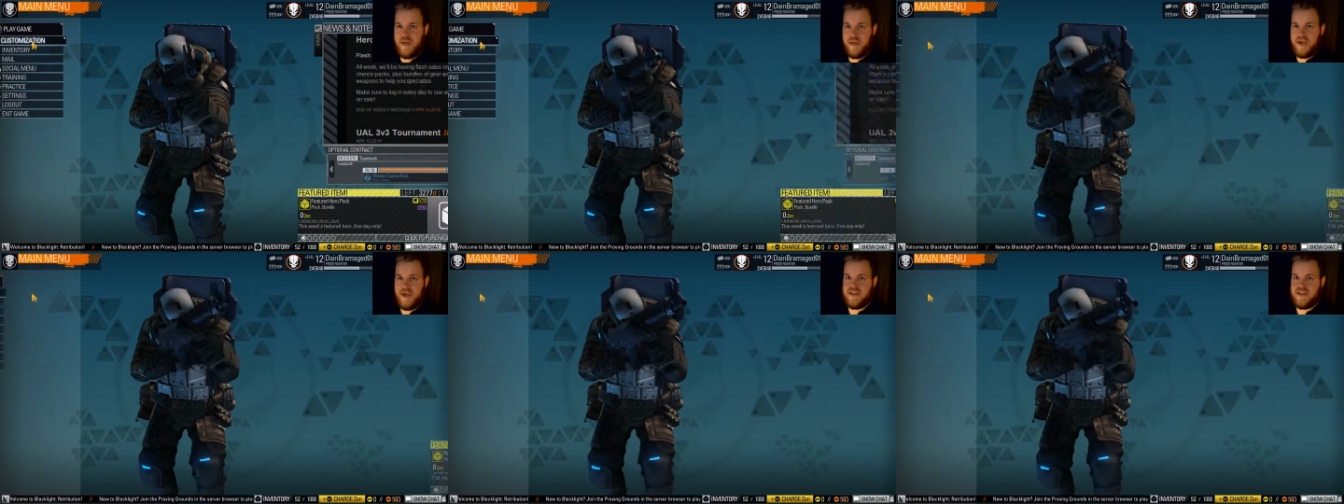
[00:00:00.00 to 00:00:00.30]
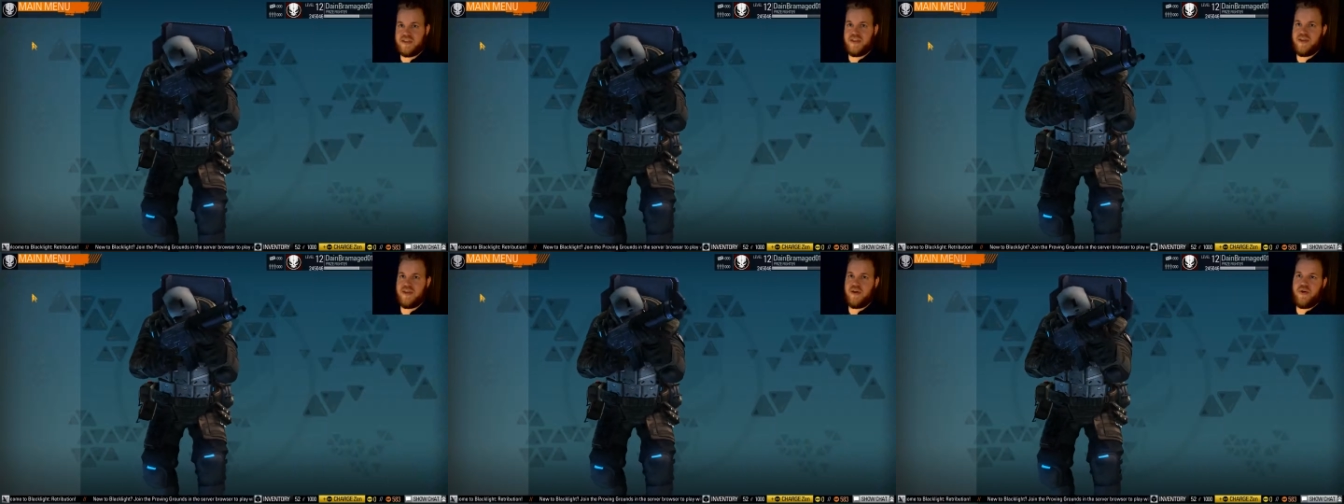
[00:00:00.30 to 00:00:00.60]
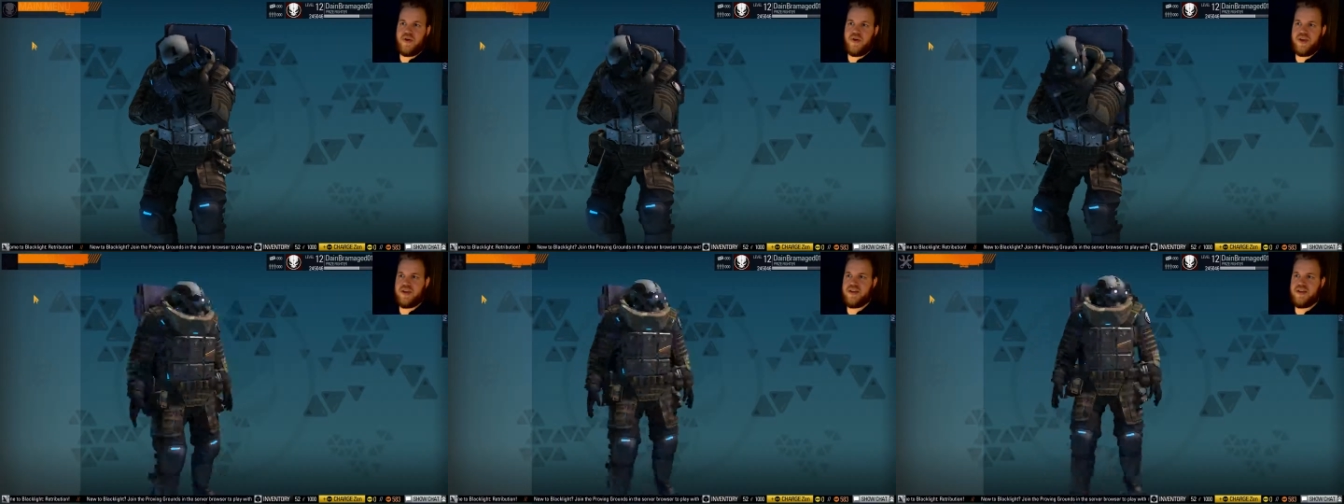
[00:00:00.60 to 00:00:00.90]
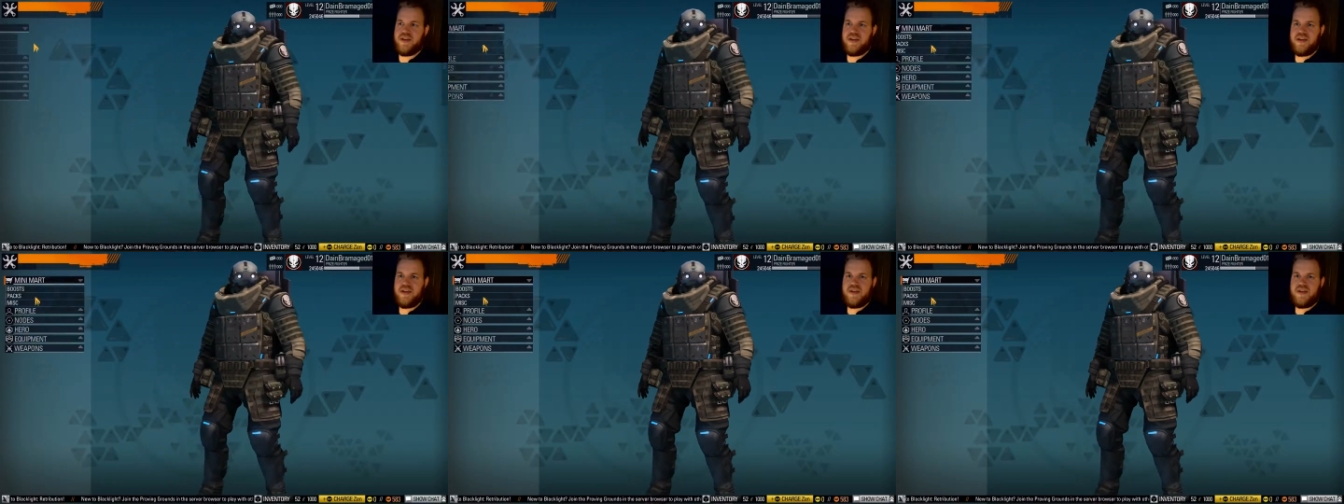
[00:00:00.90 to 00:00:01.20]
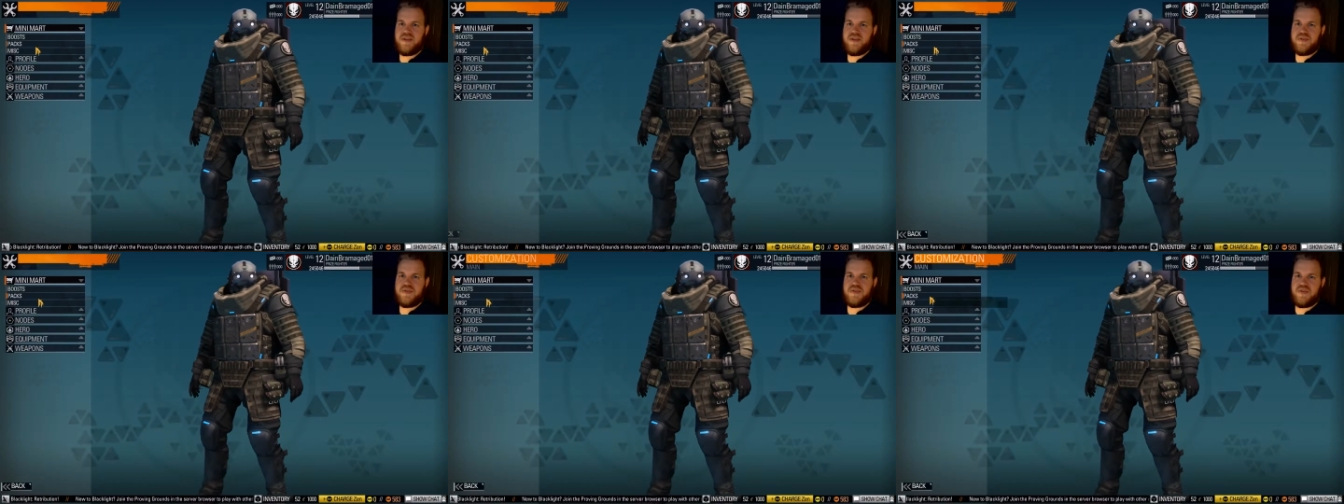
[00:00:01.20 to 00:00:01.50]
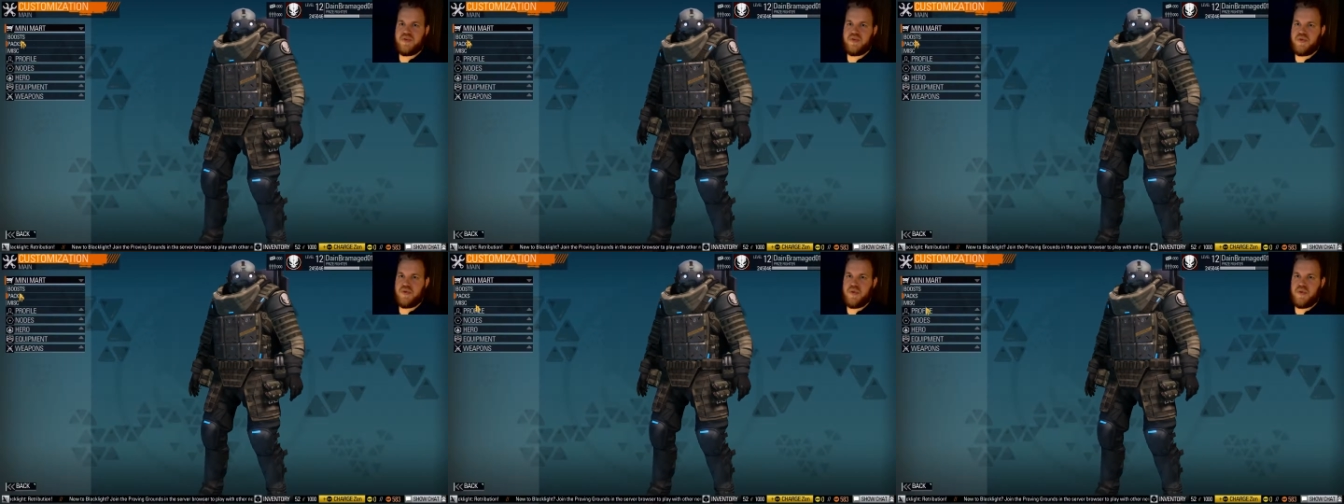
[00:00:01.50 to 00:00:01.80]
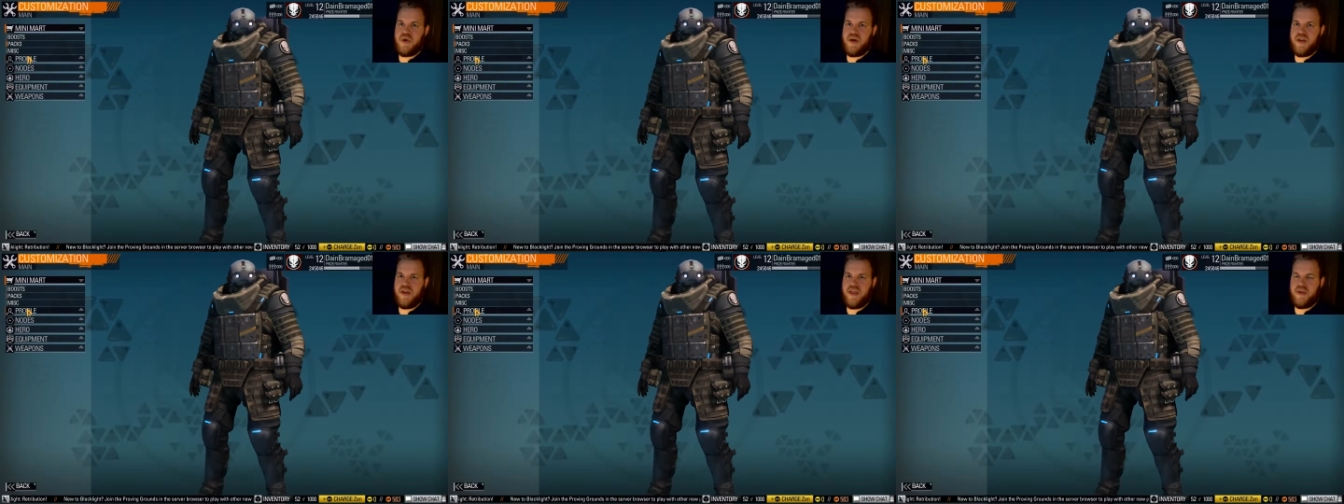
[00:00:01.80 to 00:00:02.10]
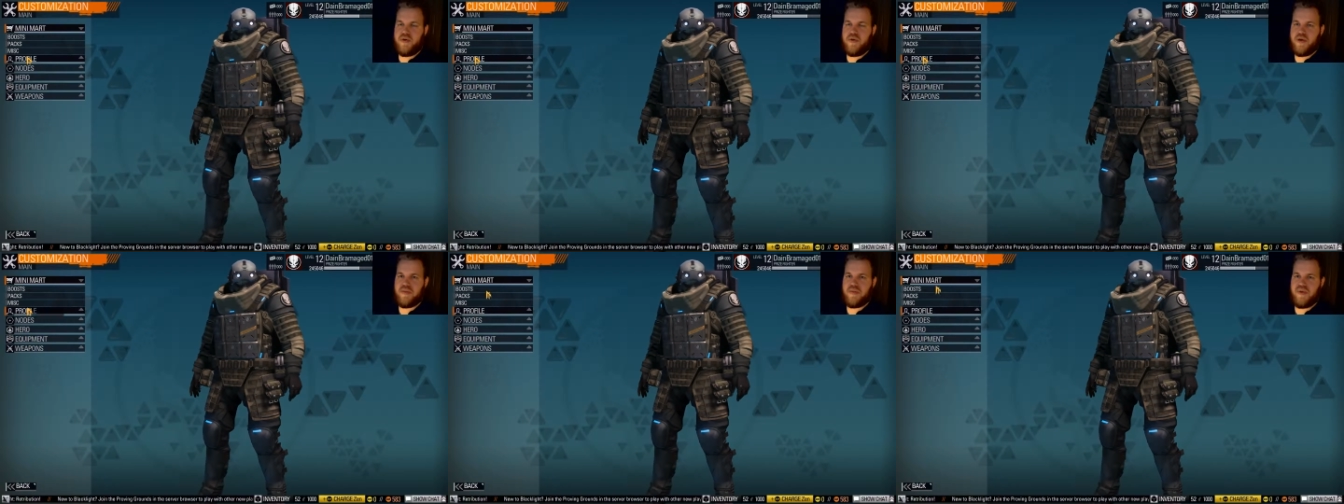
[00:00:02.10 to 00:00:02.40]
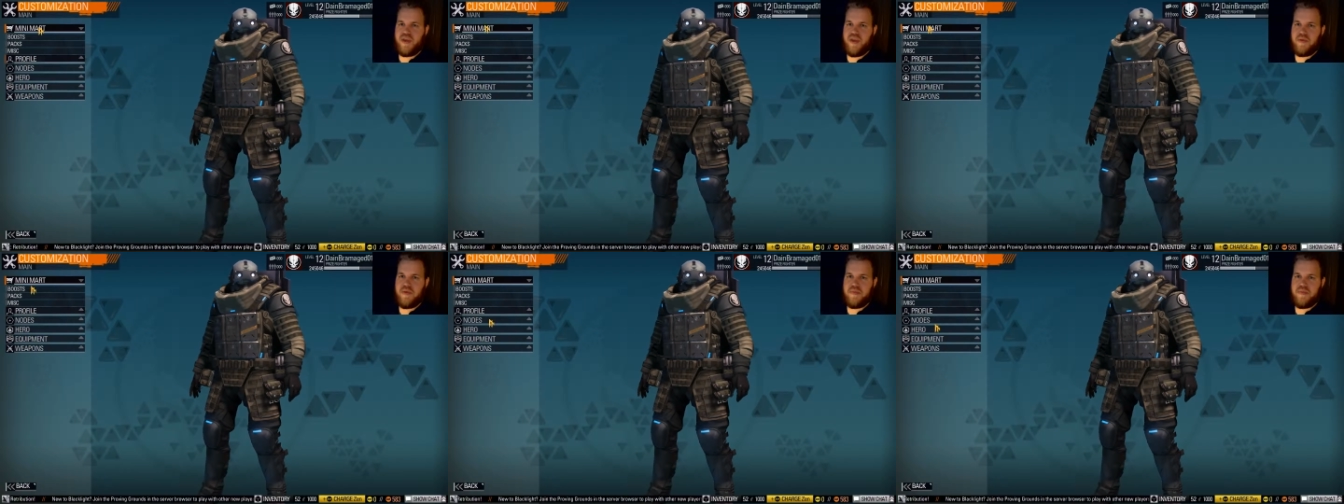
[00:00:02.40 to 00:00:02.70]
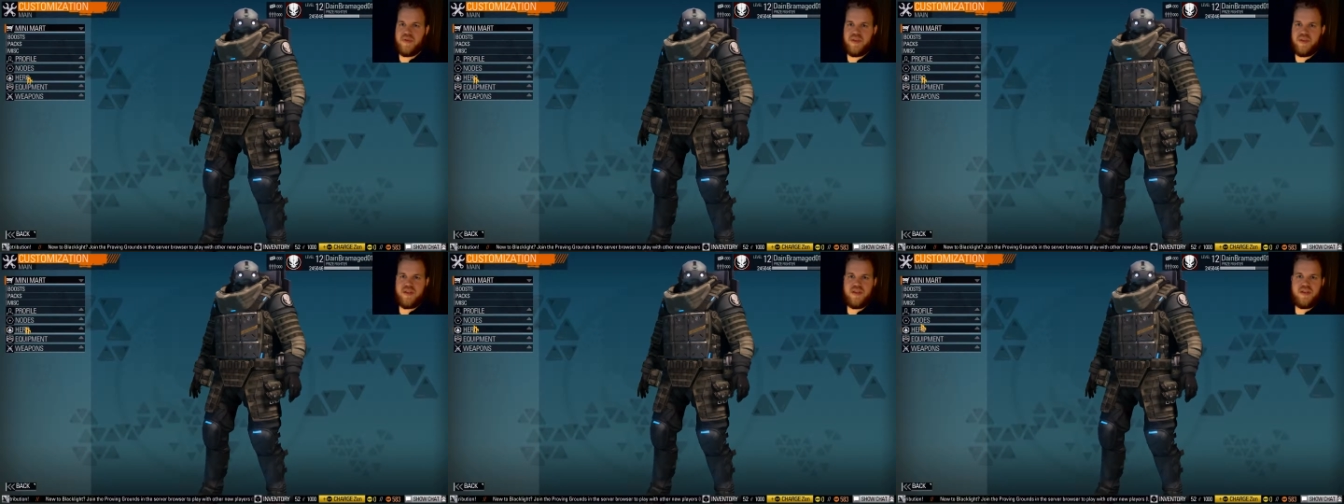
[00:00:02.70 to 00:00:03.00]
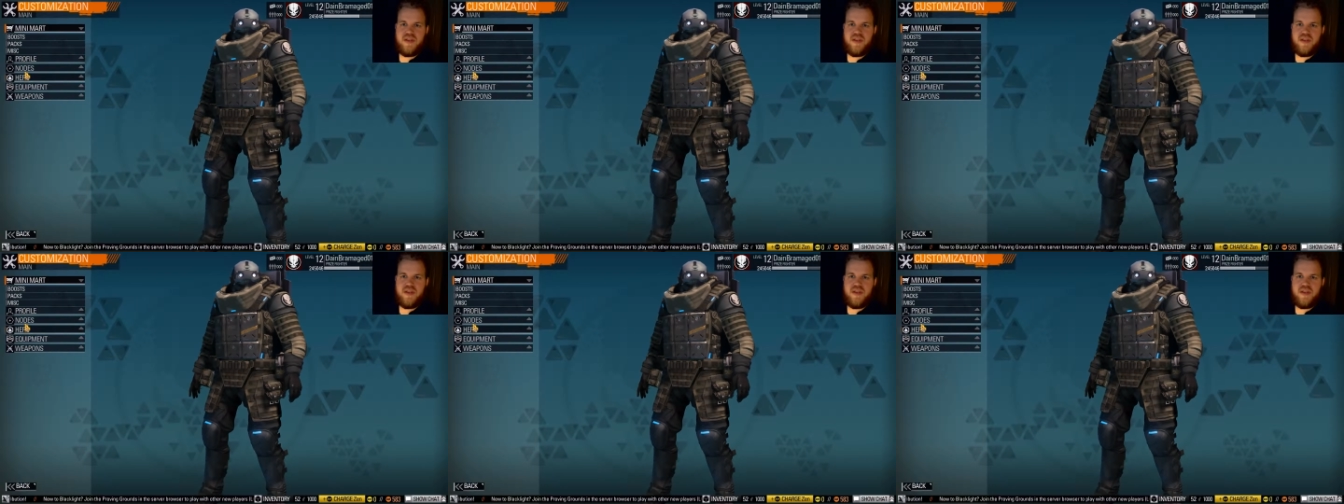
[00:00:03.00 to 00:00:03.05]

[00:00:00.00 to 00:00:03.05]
I am actually going to unequip him.